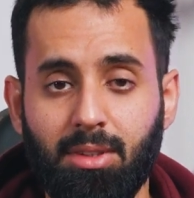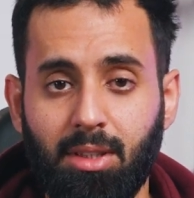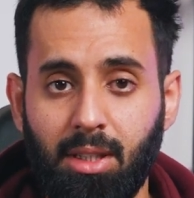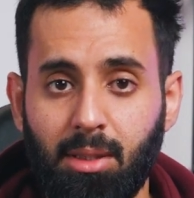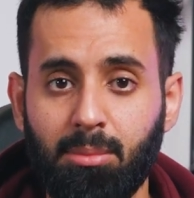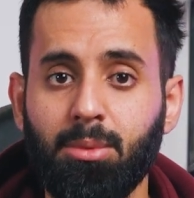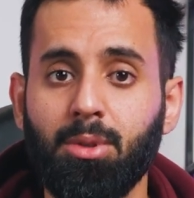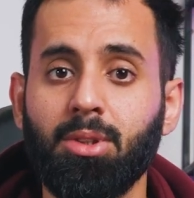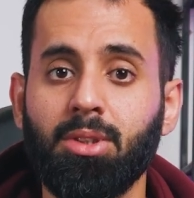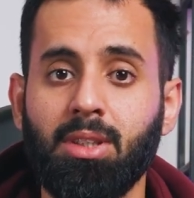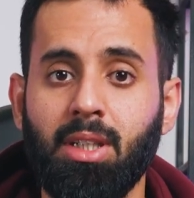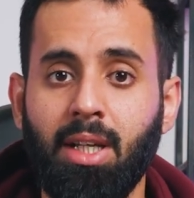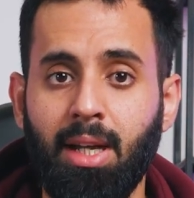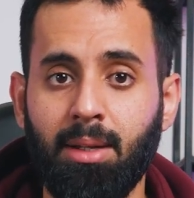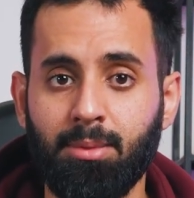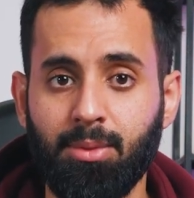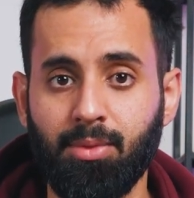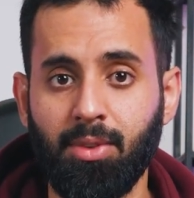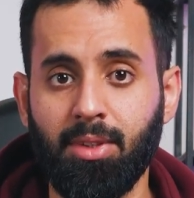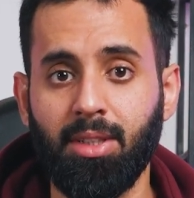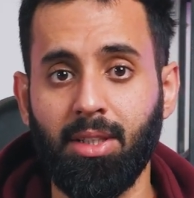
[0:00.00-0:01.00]
Keep those
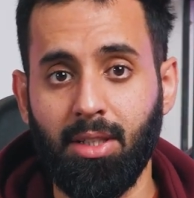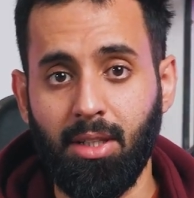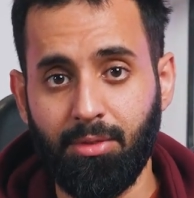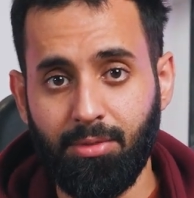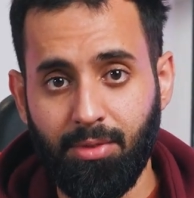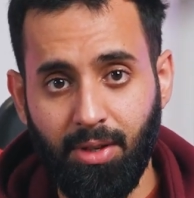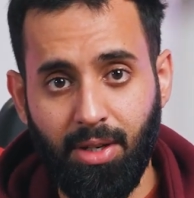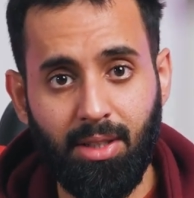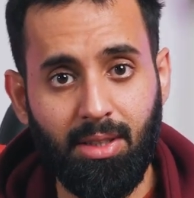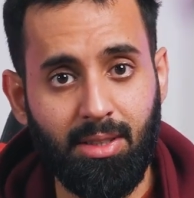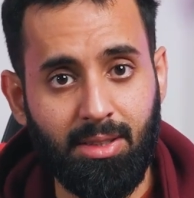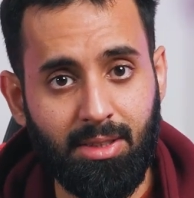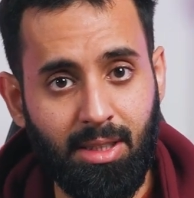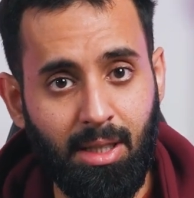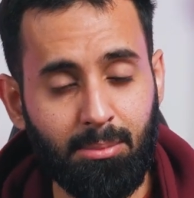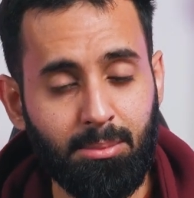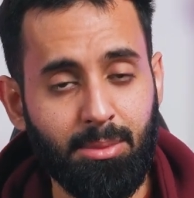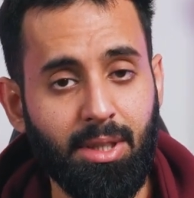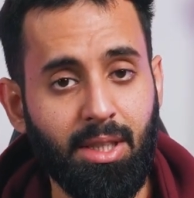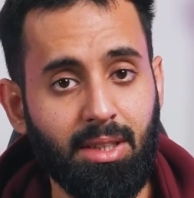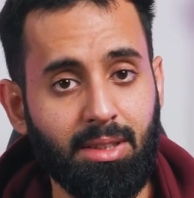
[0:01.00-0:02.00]
times for the difficult
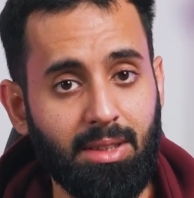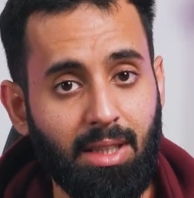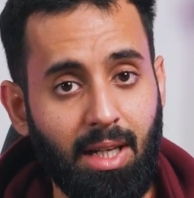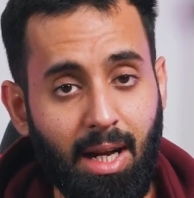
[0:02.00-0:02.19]
subjects.